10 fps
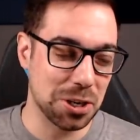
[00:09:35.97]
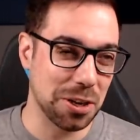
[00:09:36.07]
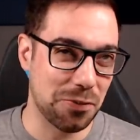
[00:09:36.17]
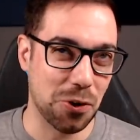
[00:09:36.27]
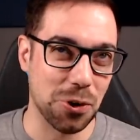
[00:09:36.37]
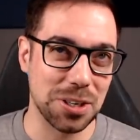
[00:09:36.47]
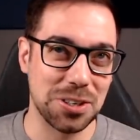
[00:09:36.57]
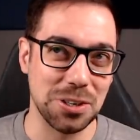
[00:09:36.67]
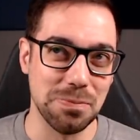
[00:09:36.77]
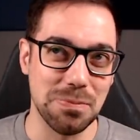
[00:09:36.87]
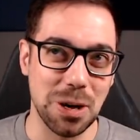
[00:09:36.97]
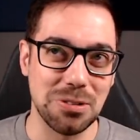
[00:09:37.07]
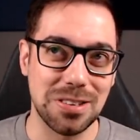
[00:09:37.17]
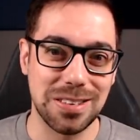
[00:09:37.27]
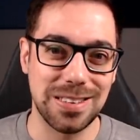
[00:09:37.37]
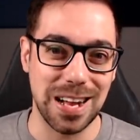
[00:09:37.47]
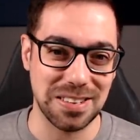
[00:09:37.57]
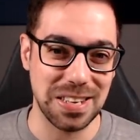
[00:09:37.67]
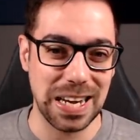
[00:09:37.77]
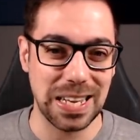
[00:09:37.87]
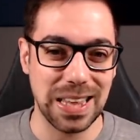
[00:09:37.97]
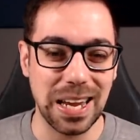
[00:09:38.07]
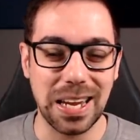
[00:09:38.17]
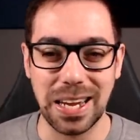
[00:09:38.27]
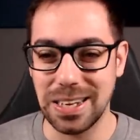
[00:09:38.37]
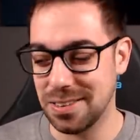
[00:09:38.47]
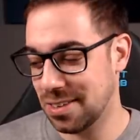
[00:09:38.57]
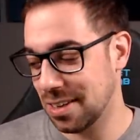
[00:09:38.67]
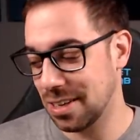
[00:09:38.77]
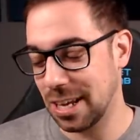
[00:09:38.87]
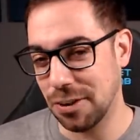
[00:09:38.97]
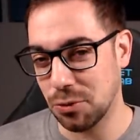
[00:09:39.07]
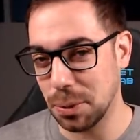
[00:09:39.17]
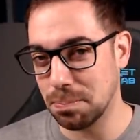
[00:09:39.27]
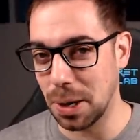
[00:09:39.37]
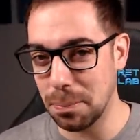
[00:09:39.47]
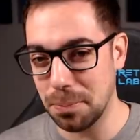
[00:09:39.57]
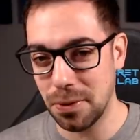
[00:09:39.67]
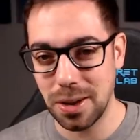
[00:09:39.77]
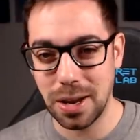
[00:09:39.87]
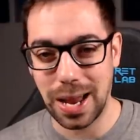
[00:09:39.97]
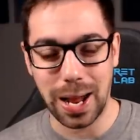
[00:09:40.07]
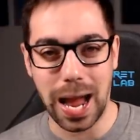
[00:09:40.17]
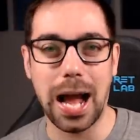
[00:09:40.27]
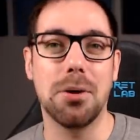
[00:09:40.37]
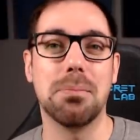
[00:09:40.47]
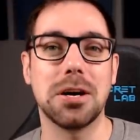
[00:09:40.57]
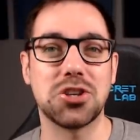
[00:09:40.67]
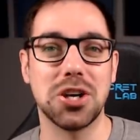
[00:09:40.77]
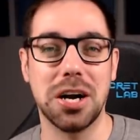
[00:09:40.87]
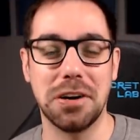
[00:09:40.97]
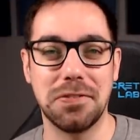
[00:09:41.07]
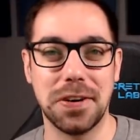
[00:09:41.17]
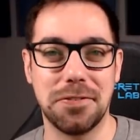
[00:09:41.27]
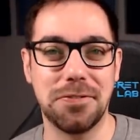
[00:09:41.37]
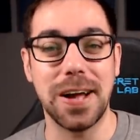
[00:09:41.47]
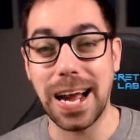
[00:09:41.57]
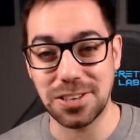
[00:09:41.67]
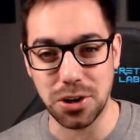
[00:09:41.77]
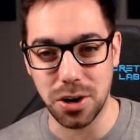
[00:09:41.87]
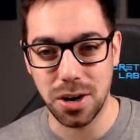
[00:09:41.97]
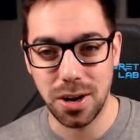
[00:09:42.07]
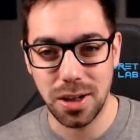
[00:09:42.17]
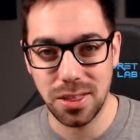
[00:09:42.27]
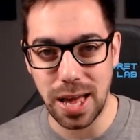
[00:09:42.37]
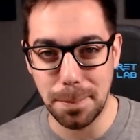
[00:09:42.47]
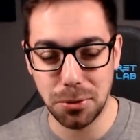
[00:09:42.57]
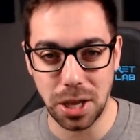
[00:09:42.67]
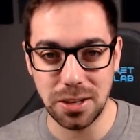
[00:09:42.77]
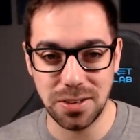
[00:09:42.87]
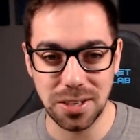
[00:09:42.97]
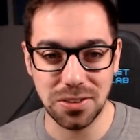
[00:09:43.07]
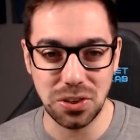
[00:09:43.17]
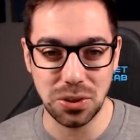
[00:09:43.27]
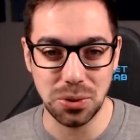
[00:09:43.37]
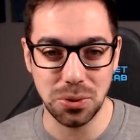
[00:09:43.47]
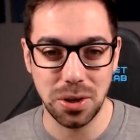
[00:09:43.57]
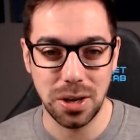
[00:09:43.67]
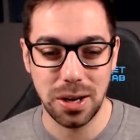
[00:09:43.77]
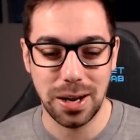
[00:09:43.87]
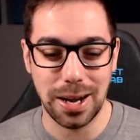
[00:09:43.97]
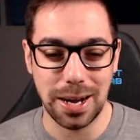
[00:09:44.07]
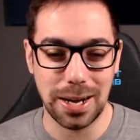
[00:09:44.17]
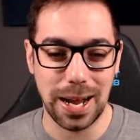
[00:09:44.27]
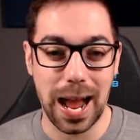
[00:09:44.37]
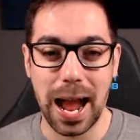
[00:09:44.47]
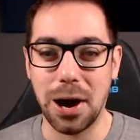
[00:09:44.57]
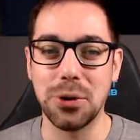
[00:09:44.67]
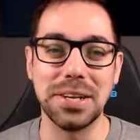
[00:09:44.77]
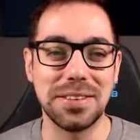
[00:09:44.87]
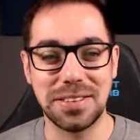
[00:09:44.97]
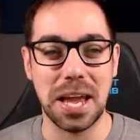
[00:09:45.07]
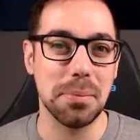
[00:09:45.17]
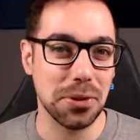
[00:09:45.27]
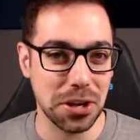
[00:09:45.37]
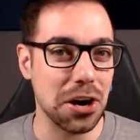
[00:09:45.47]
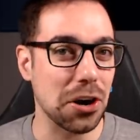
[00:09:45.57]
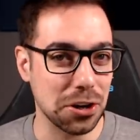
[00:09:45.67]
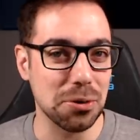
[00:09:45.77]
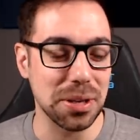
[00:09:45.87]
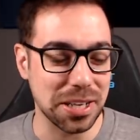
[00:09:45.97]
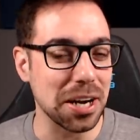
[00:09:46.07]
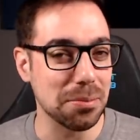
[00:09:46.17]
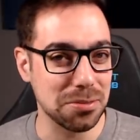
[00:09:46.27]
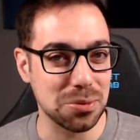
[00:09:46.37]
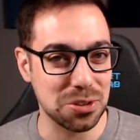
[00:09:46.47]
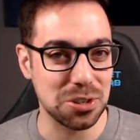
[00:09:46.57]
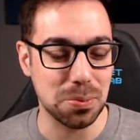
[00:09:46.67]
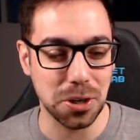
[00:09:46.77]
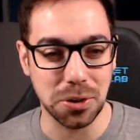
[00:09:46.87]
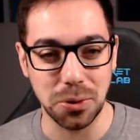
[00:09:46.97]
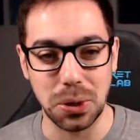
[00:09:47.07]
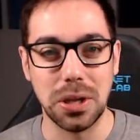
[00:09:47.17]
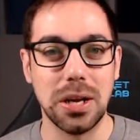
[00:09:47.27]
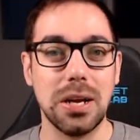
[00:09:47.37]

looking forward to most testing, I think, is if we bump, how much of a factor that plays into uh, how unstable the cargo becomes, which is pretty cool.